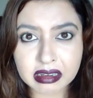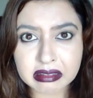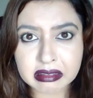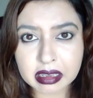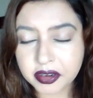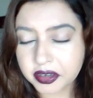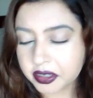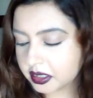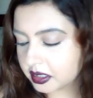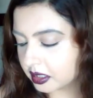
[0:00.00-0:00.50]
and
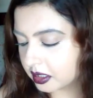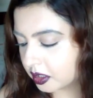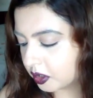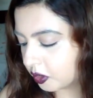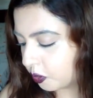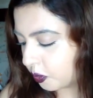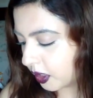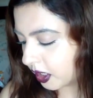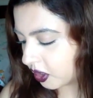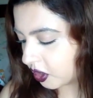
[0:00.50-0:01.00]
there isn't
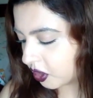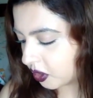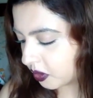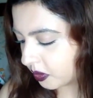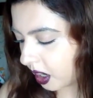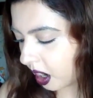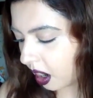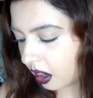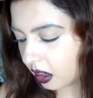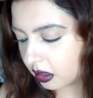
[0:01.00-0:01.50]
too much
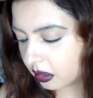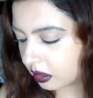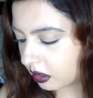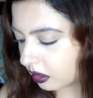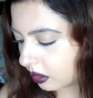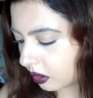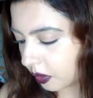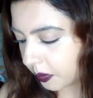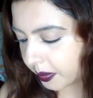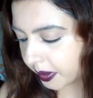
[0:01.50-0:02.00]

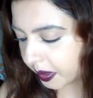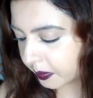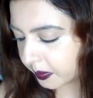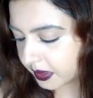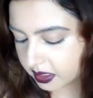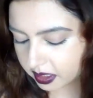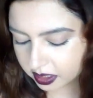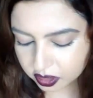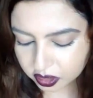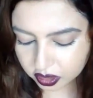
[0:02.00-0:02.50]
color or
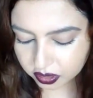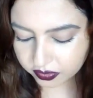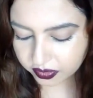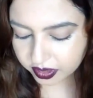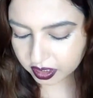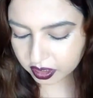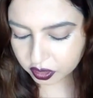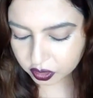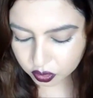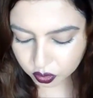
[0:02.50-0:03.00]
pigmentation of
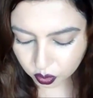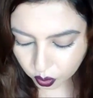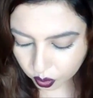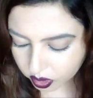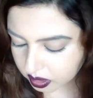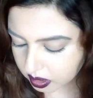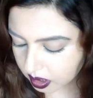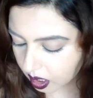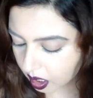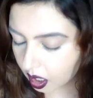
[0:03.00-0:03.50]
any
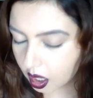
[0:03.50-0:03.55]
sort.